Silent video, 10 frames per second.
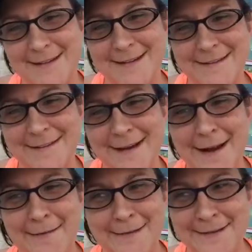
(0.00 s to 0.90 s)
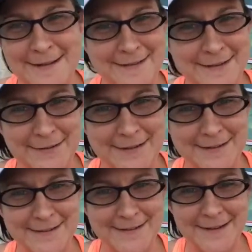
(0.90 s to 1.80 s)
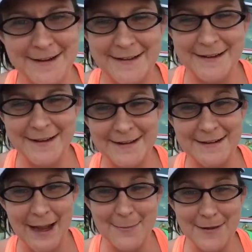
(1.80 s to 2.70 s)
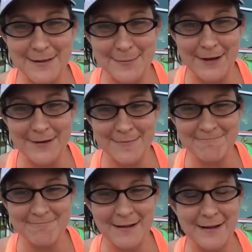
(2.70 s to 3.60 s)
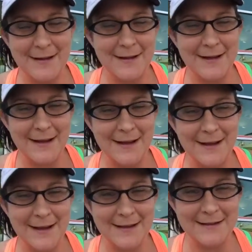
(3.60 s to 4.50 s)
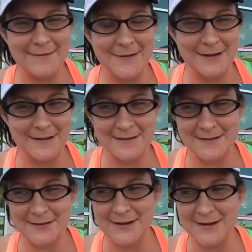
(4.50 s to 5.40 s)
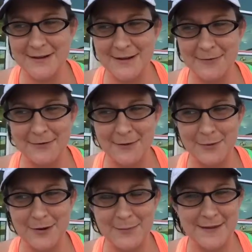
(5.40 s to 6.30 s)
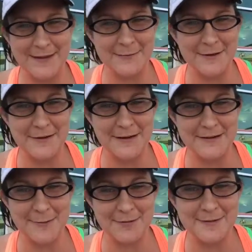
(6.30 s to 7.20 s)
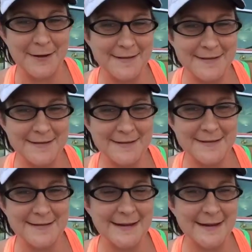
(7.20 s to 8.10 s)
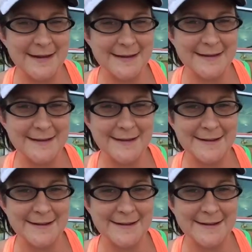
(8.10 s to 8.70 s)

Anyway, how are your days going? You can type at the bottom, and if you touch the screen, it will pull up a thing where you can type responses and